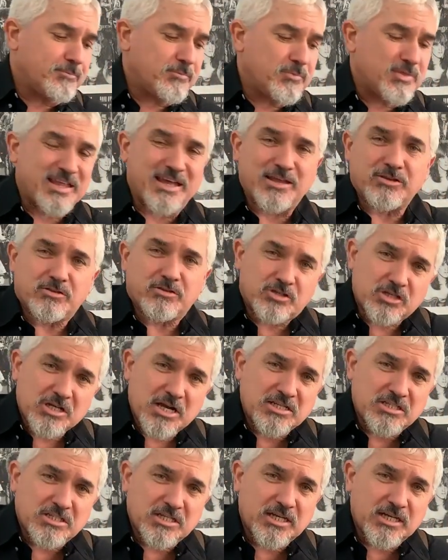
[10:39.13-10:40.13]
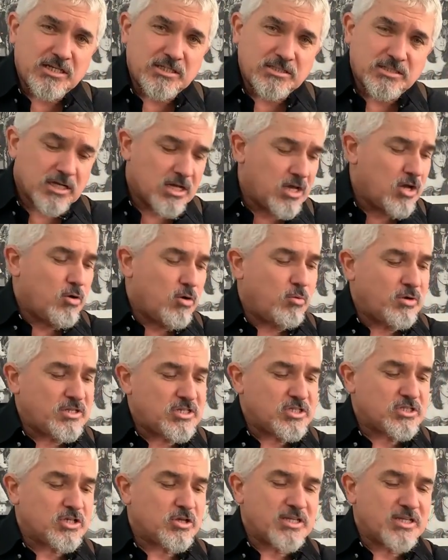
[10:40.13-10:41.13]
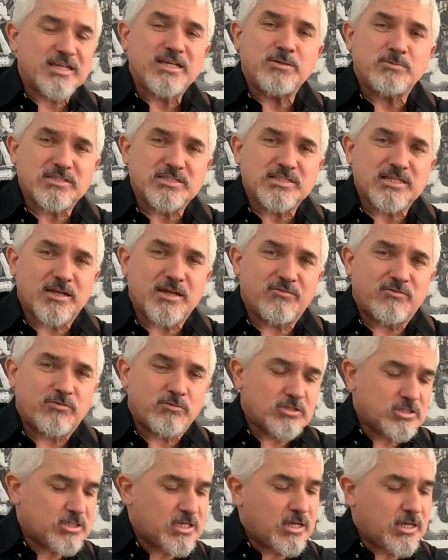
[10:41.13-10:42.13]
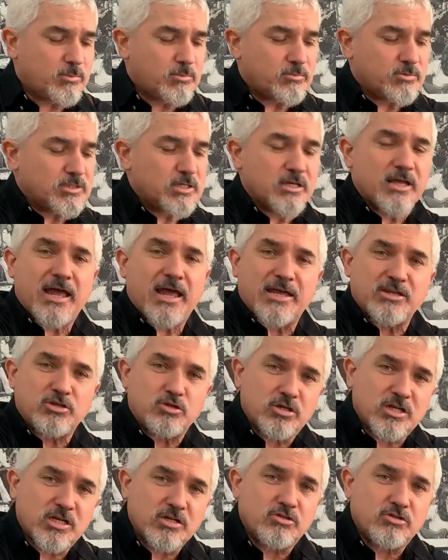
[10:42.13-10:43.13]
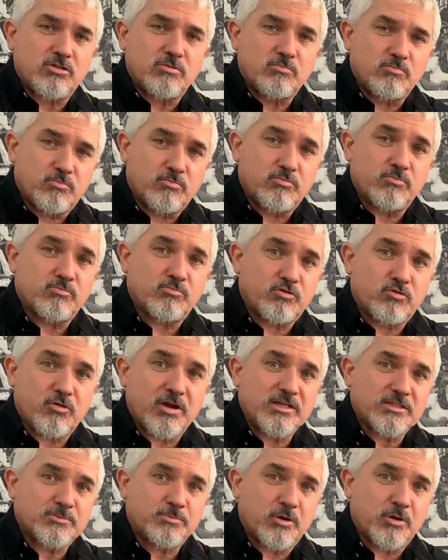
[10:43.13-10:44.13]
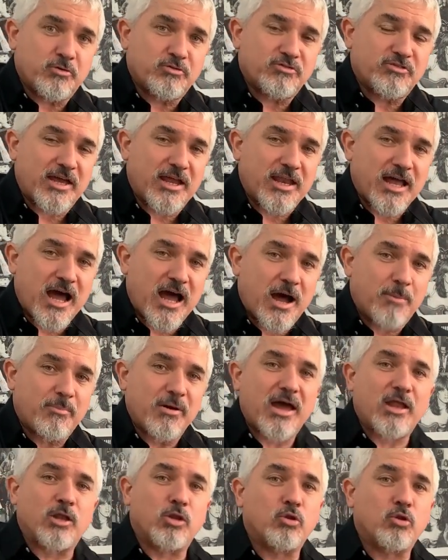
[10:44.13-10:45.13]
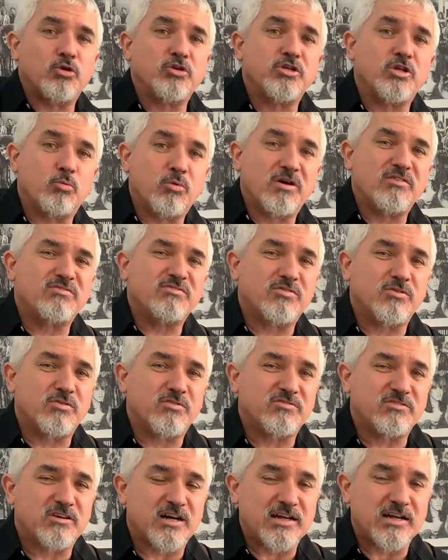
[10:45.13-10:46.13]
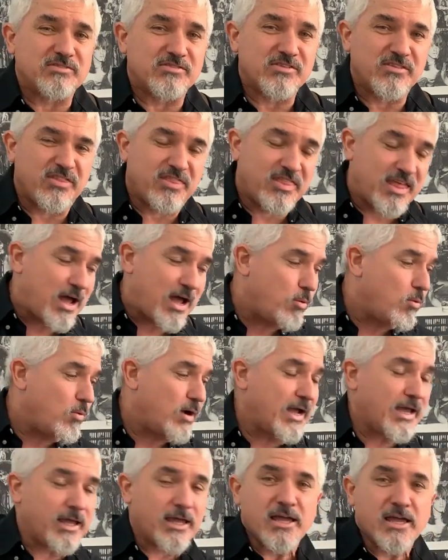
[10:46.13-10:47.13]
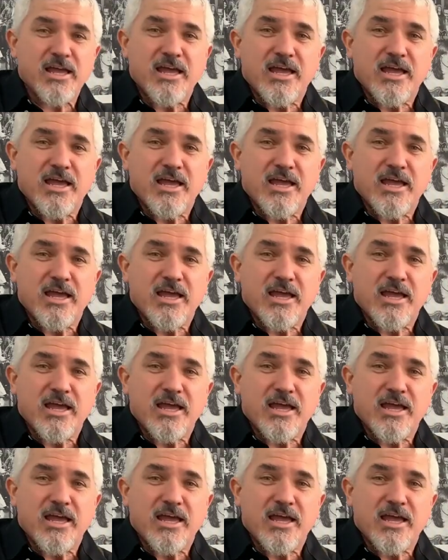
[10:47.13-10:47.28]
that change keys, we just got to keep the same four shapes, and you can transpose that up and learn your 1-4-5s that way.